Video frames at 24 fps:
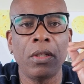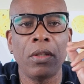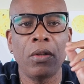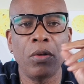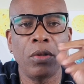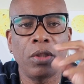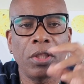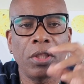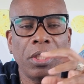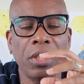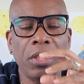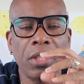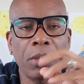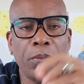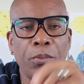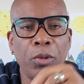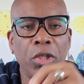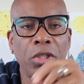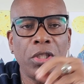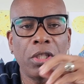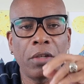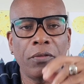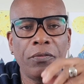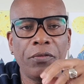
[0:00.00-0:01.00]
Go to the
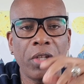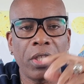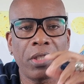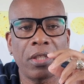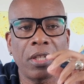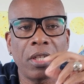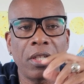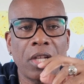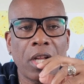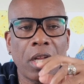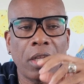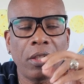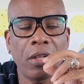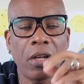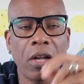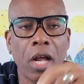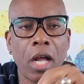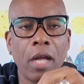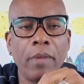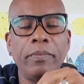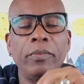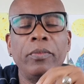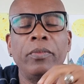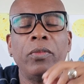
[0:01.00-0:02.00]

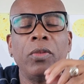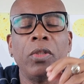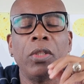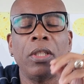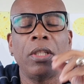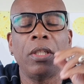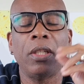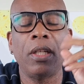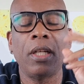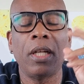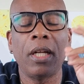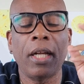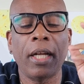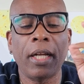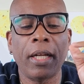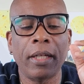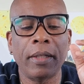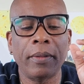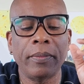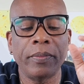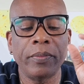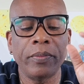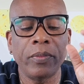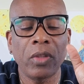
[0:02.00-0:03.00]
spiritualfixer.com,
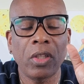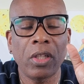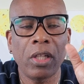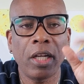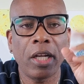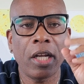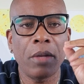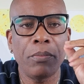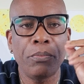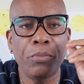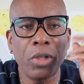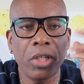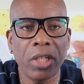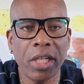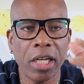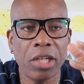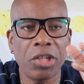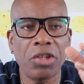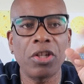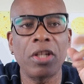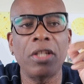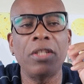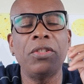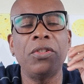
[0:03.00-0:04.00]
um, click on
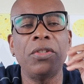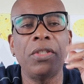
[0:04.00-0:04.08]
predictions.